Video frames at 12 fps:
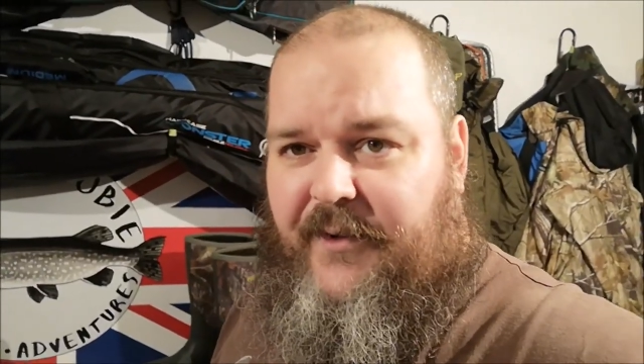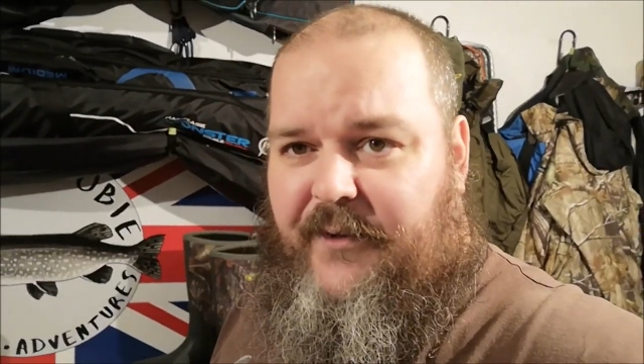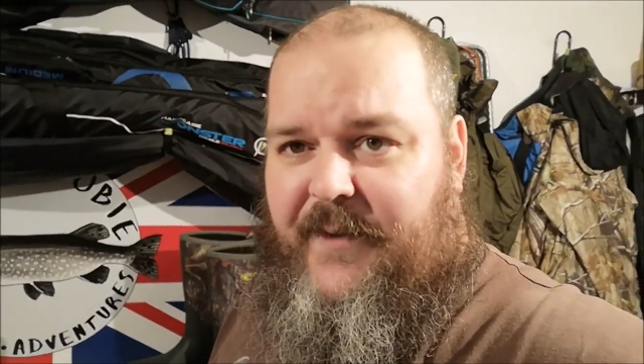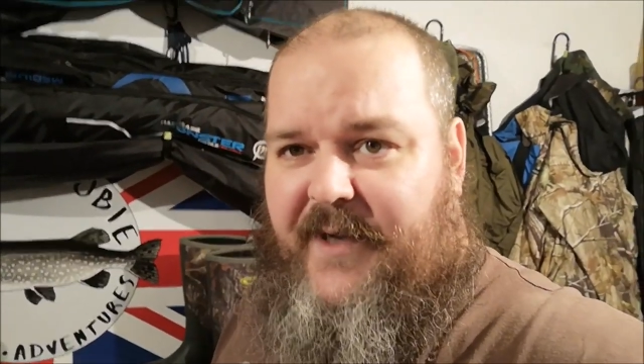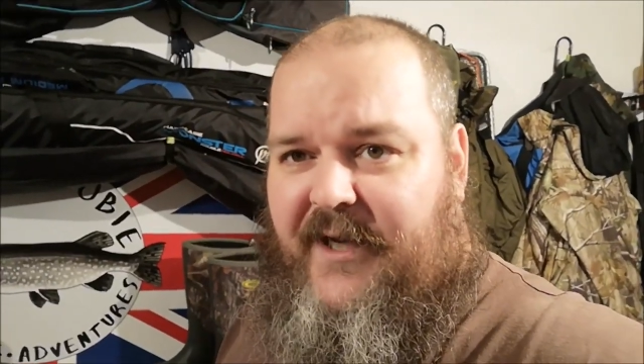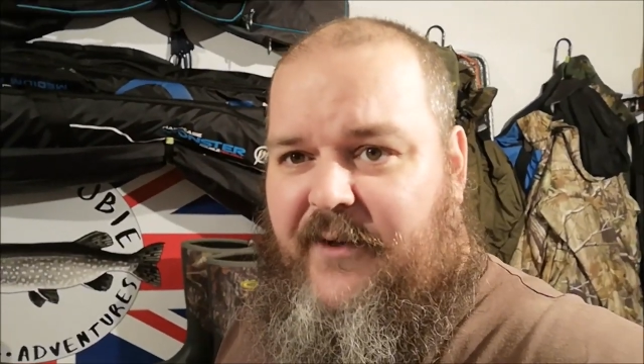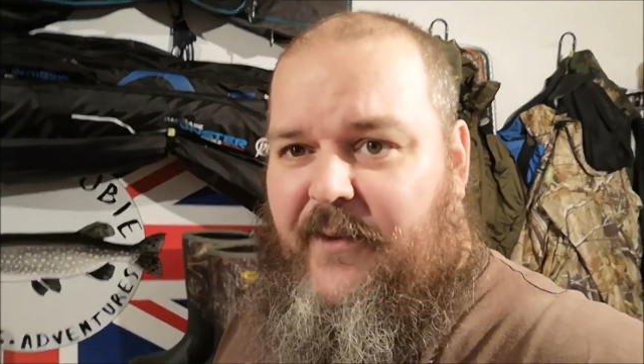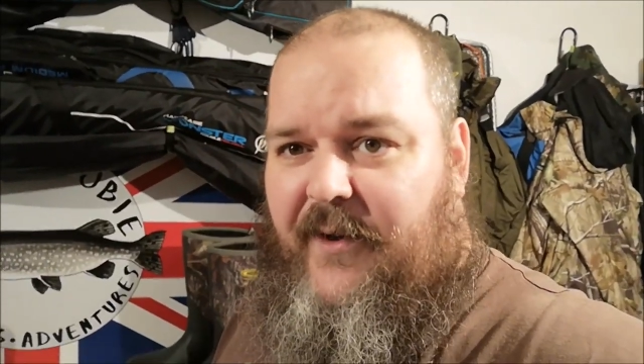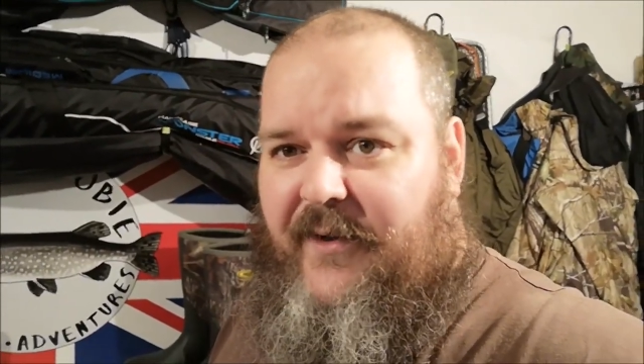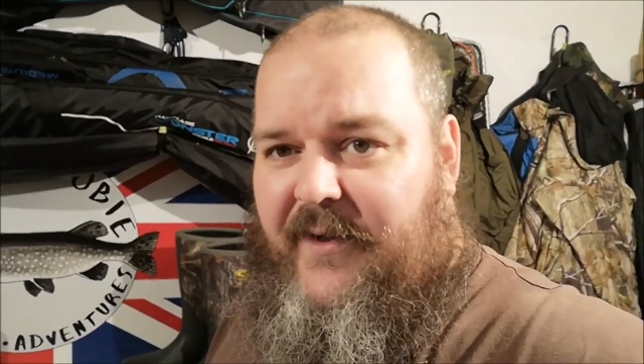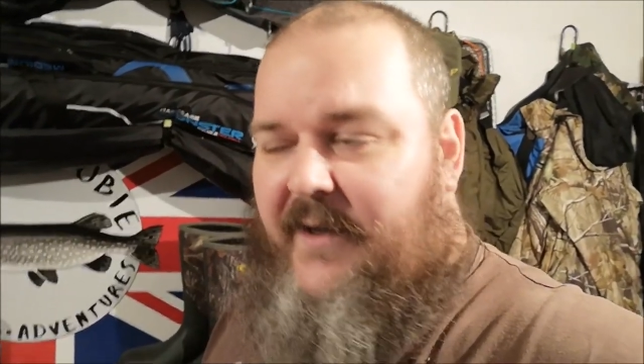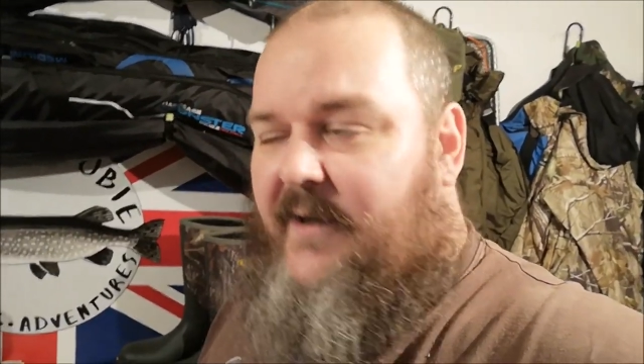You know, when I
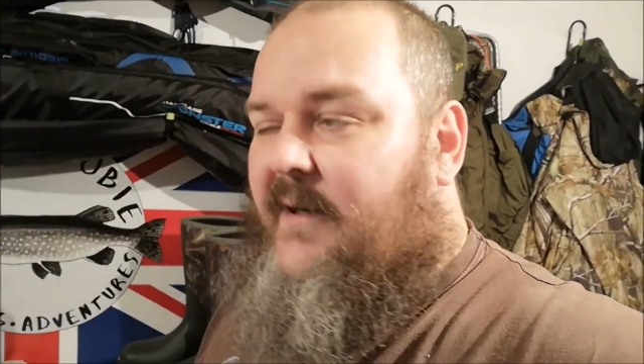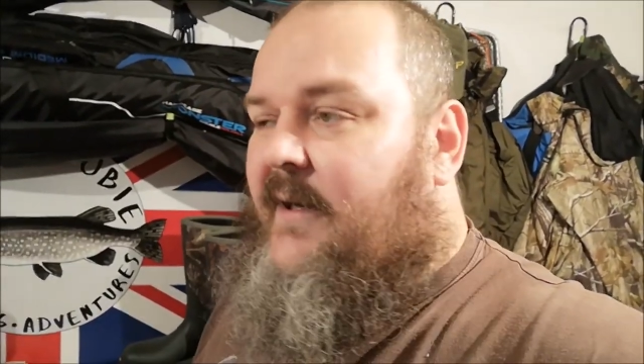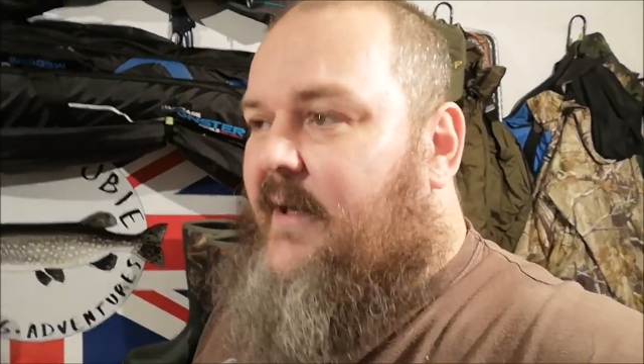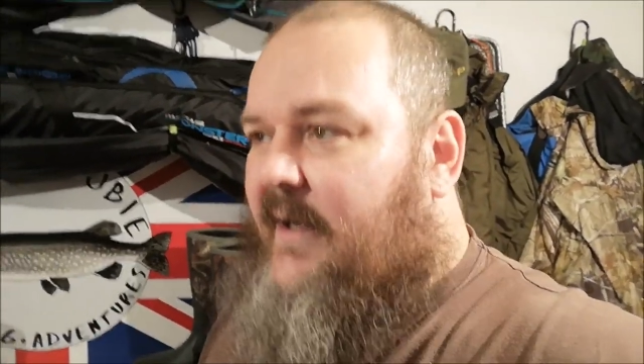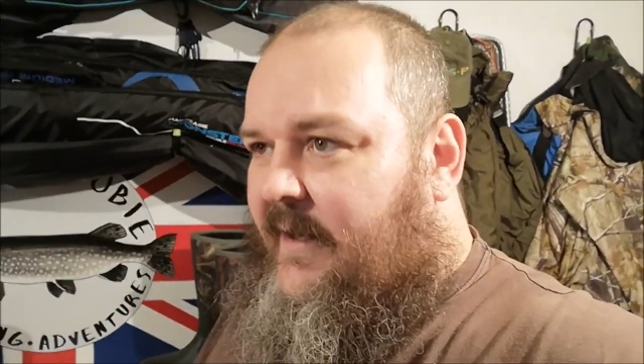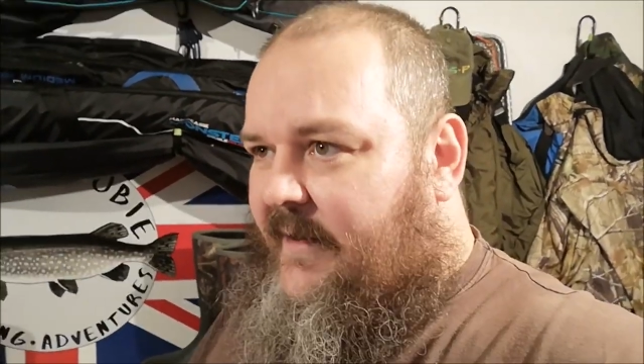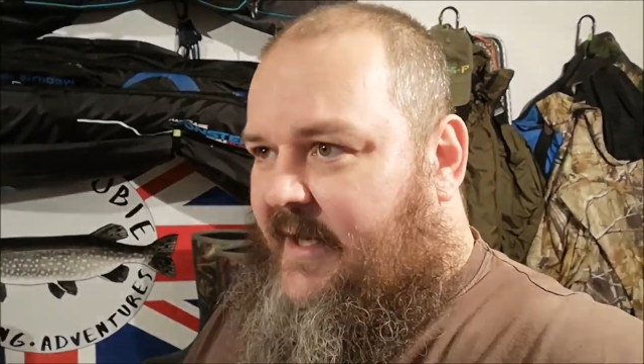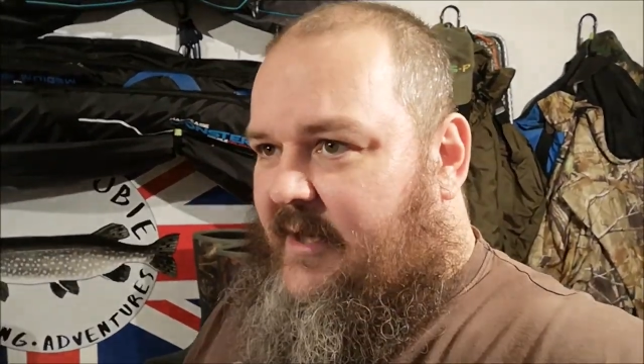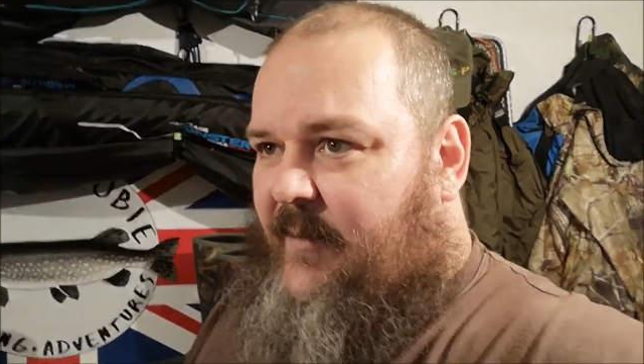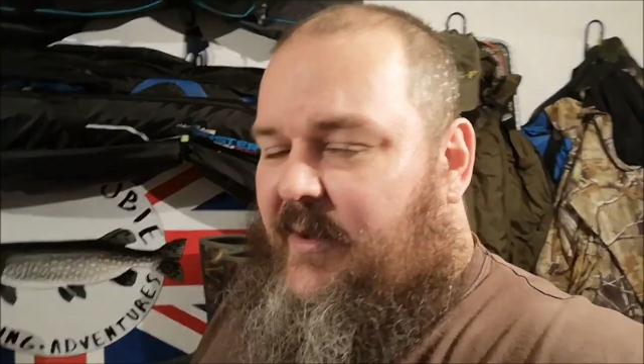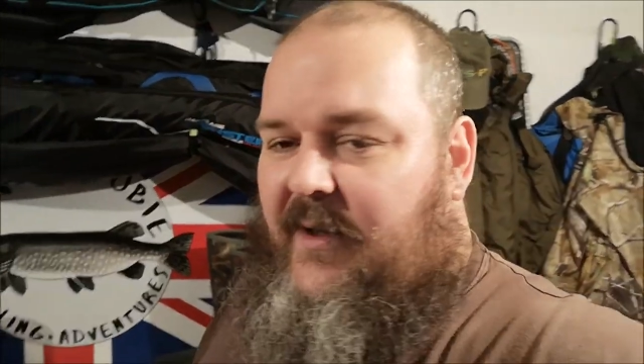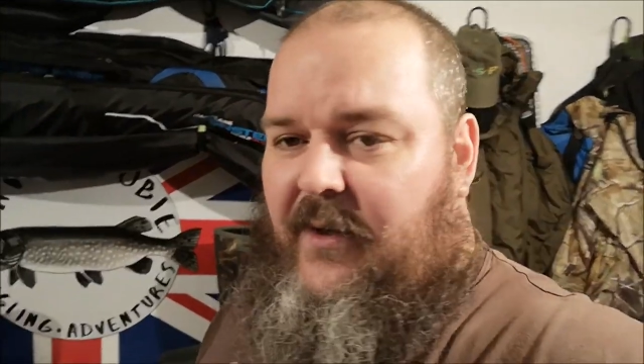go out there,
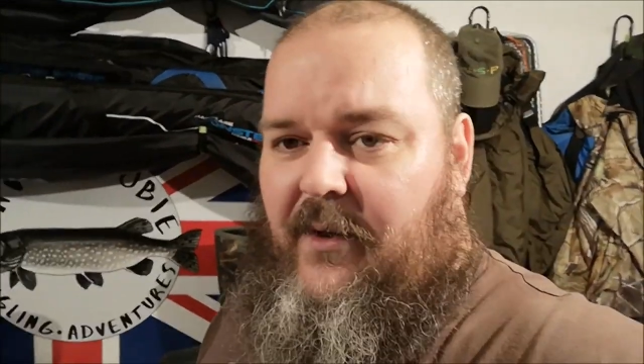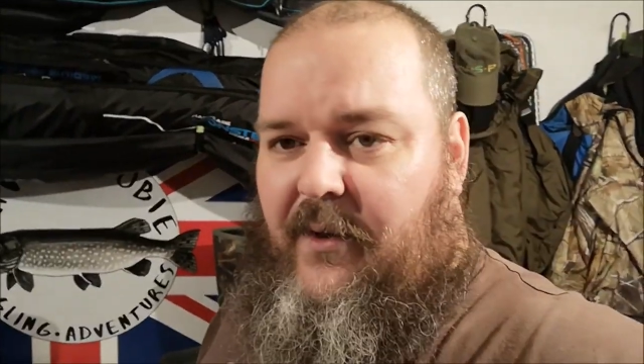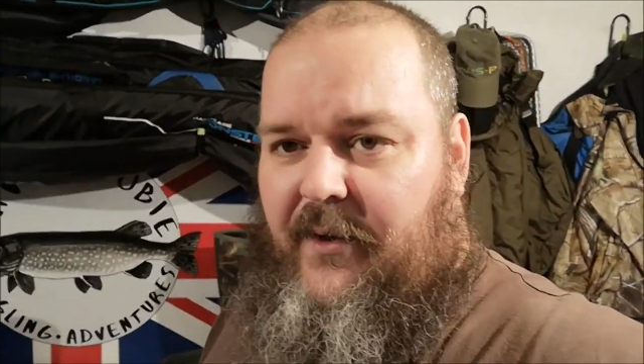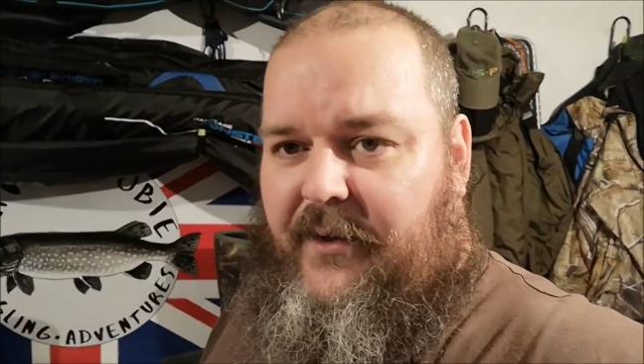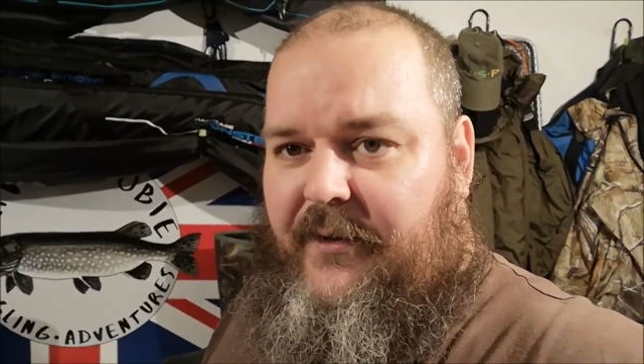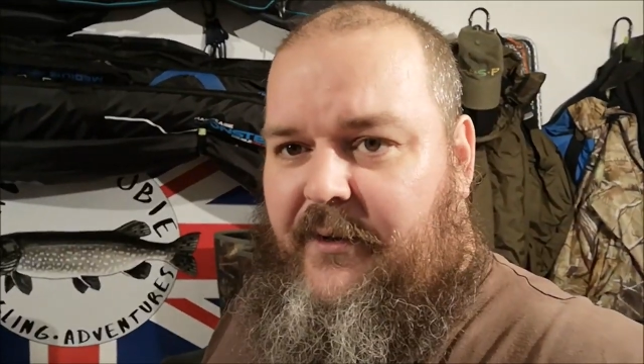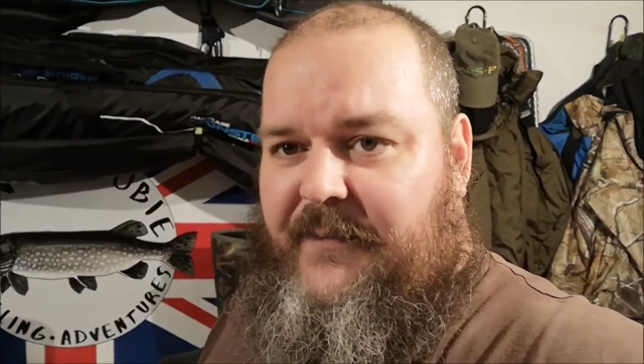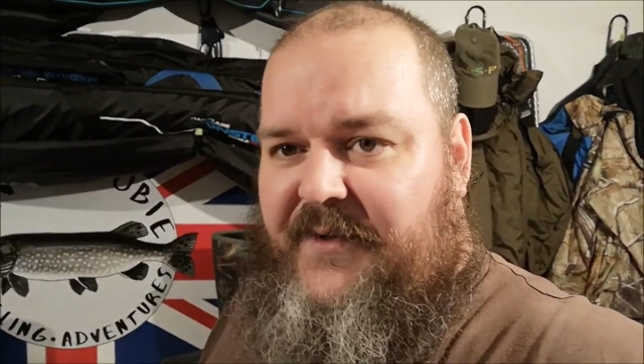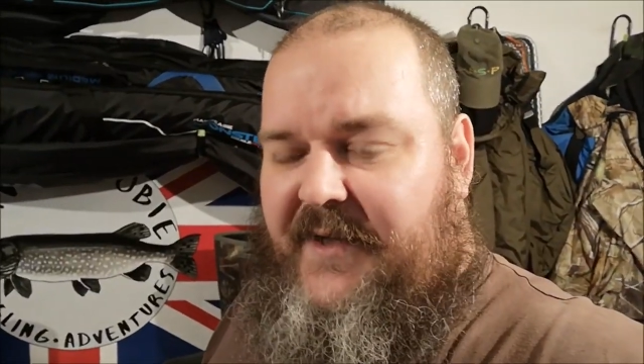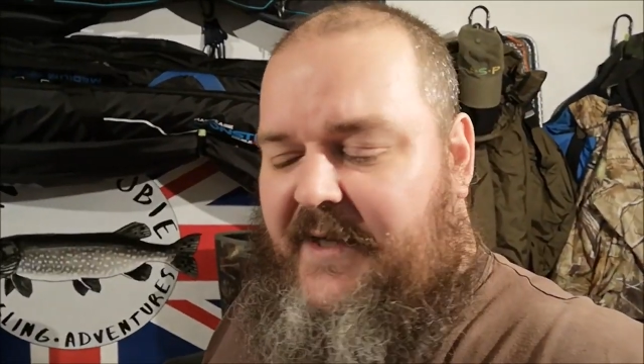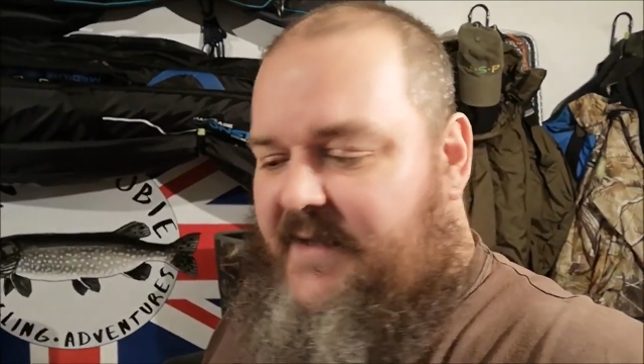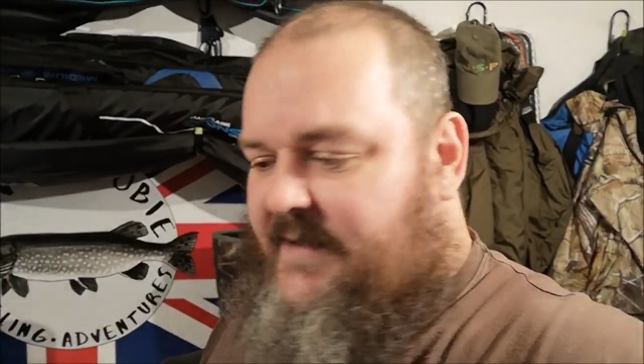that'll be the longer
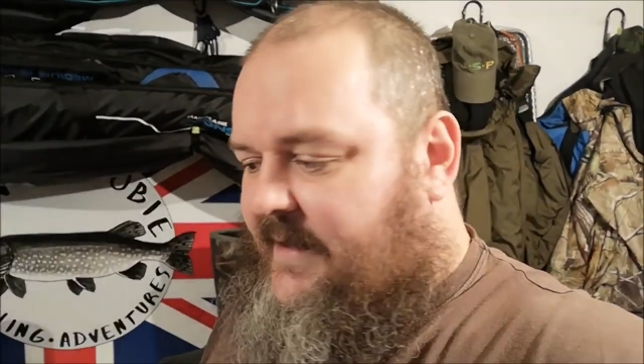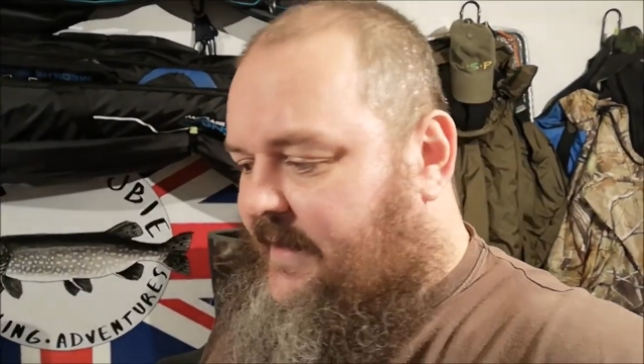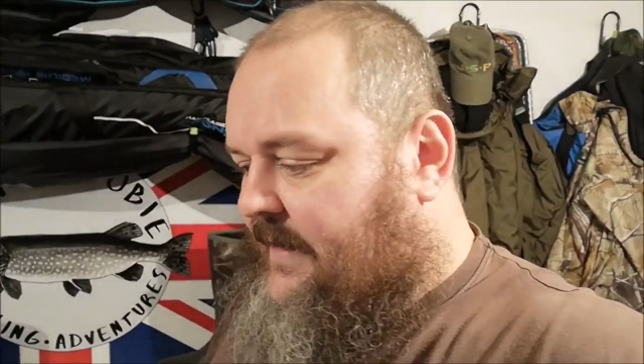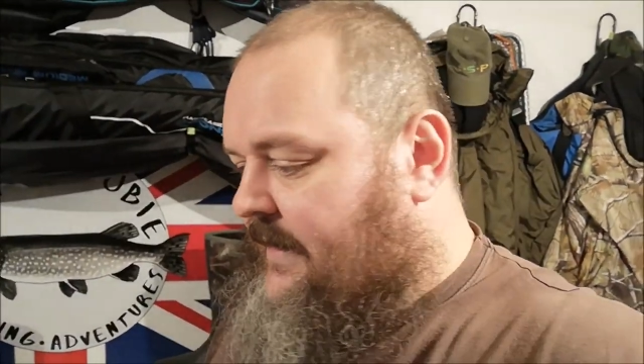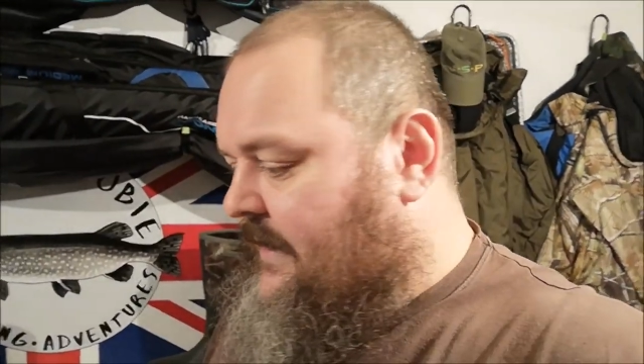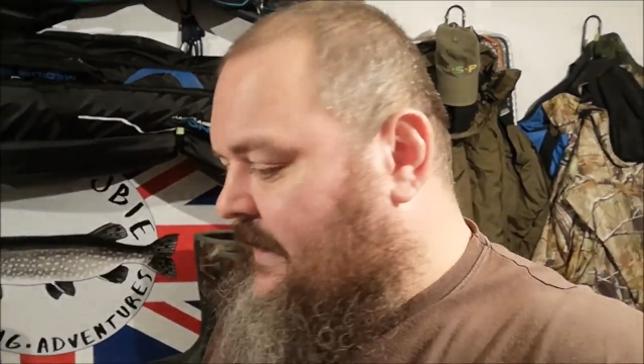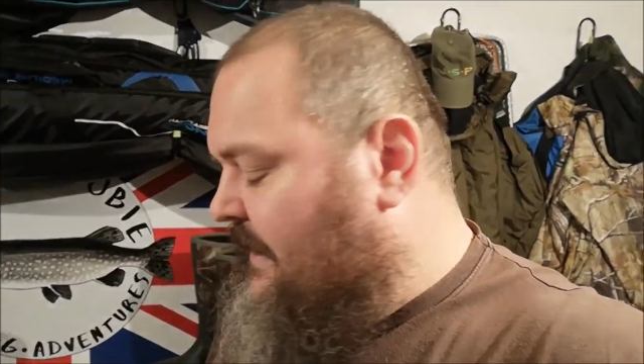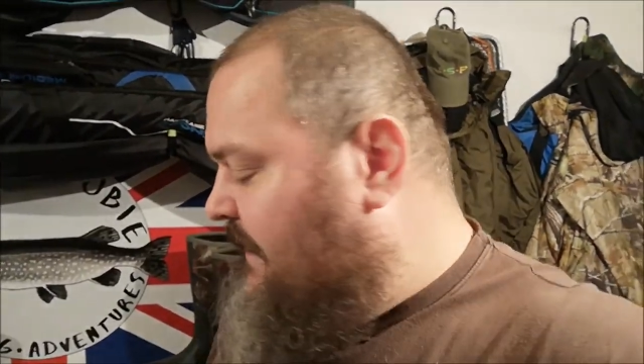term testing.